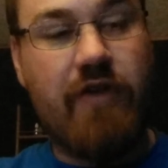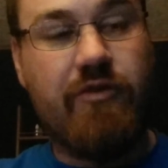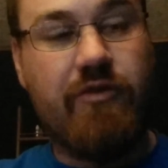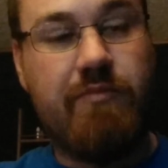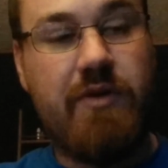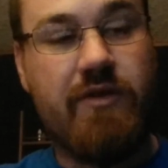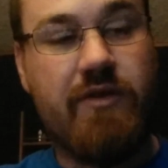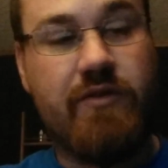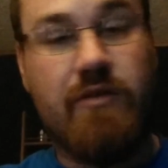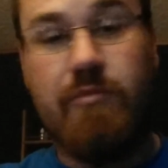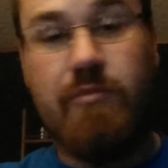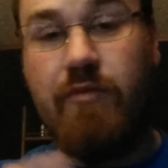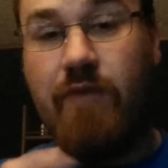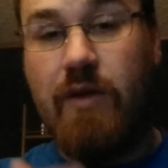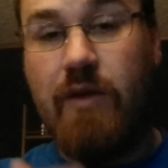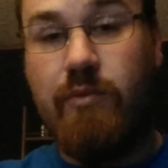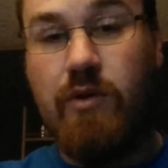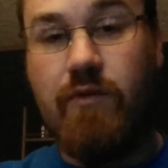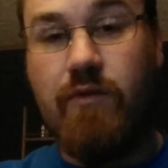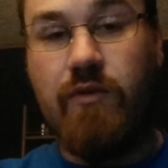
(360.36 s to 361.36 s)
actually picked this up at
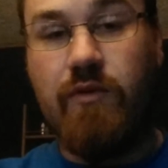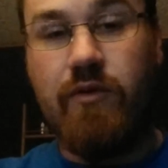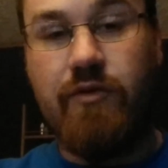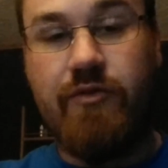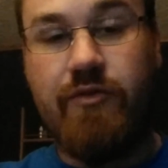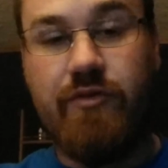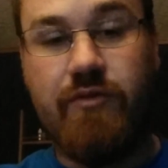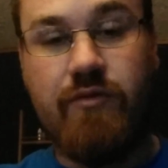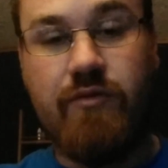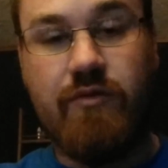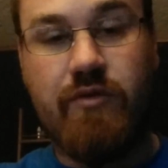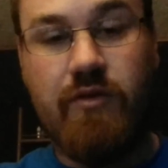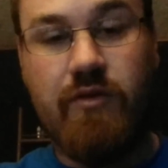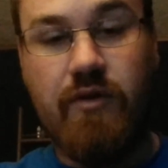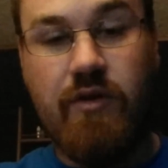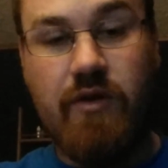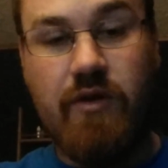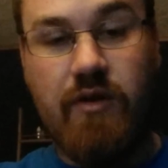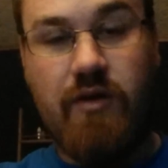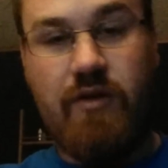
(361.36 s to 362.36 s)
Vape Revolutions
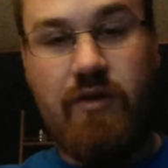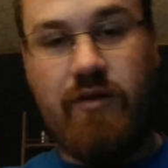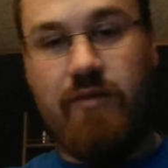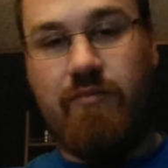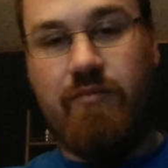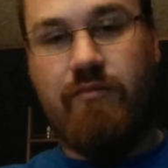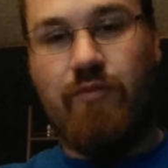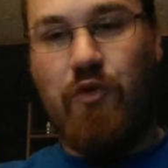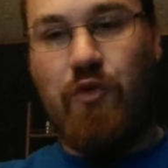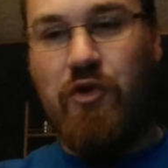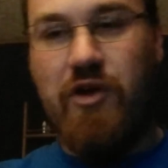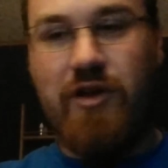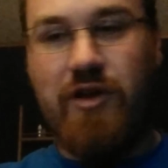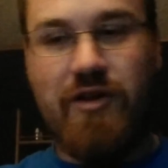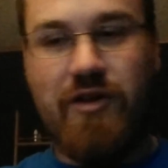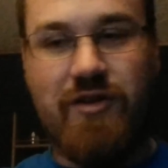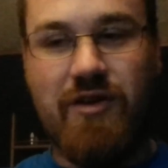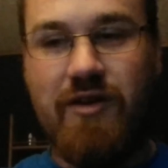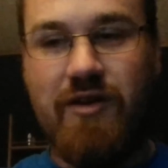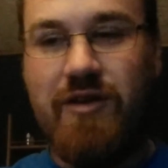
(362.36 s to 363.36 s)
in Moorhead,
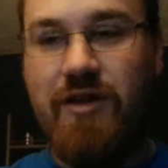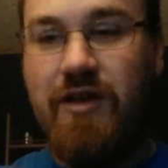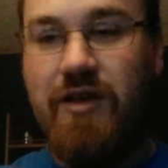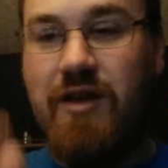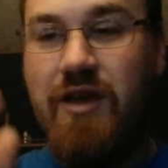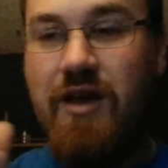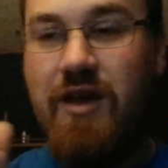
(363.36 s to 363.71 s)
Kentucky.